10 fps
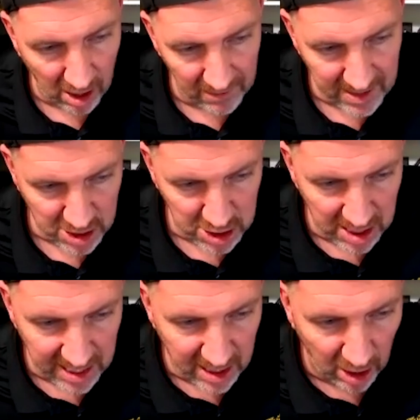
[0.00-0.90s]
this
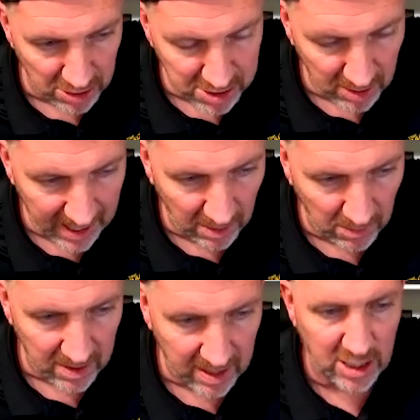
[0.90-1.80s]
shitty culture
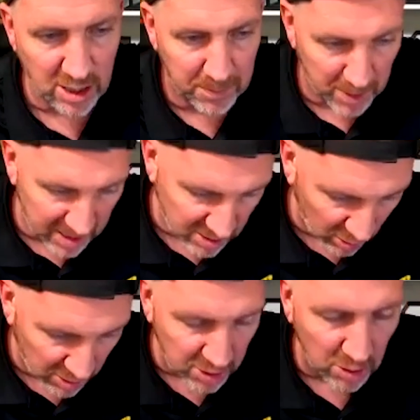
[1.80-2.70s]
out, and you put in
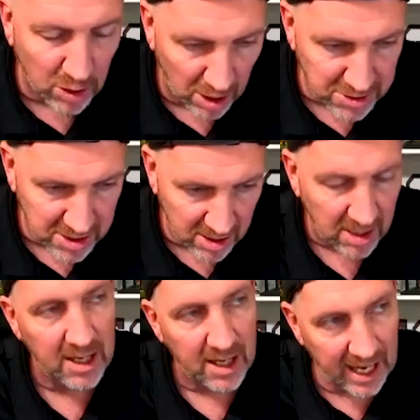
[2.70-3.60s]
your new culture,
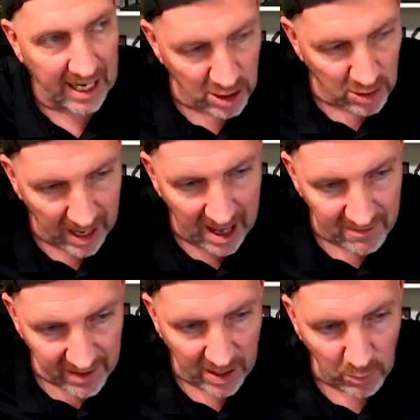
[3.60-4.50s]
and you
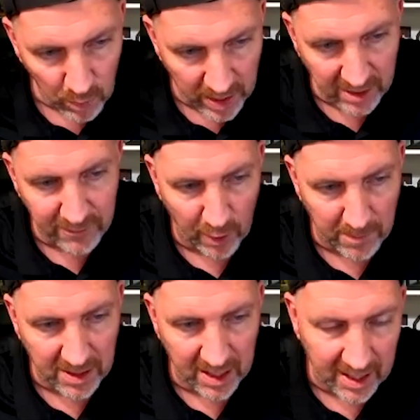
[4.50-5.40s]
have a winning
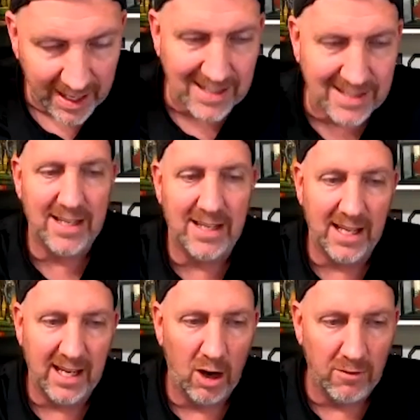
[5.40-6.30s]
formula
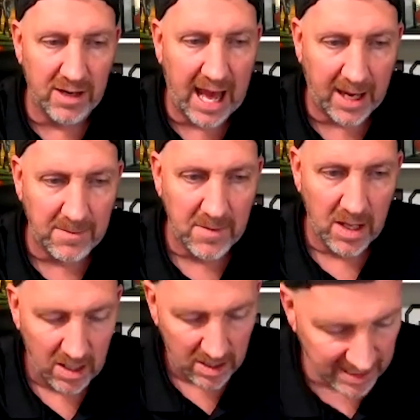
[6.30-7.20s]
instantly overnight.
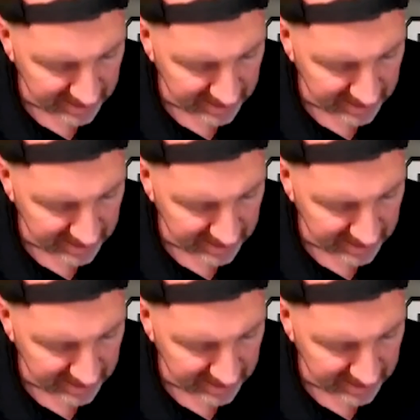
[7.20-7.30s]
They say,